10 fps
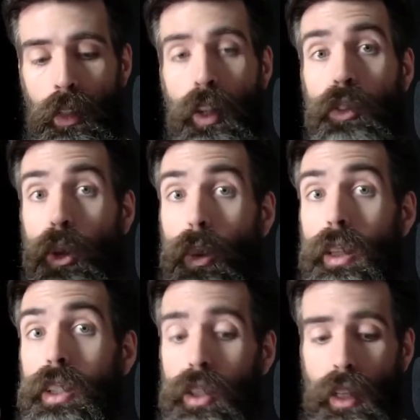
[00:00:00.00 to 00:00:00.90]
The
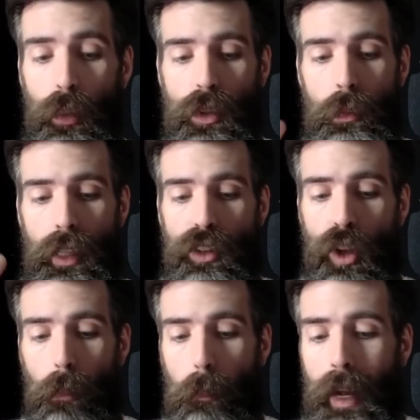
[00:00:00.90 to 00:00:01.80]
religion that was meant to
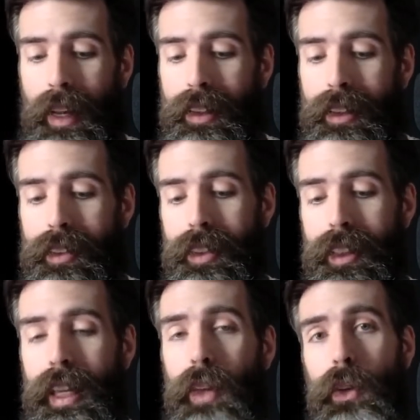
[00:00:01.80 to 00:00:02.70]
bind us
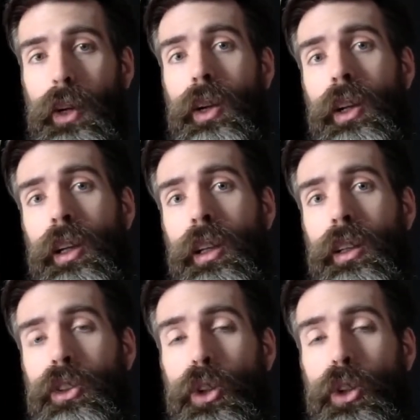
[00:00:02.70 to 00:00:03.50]
together turns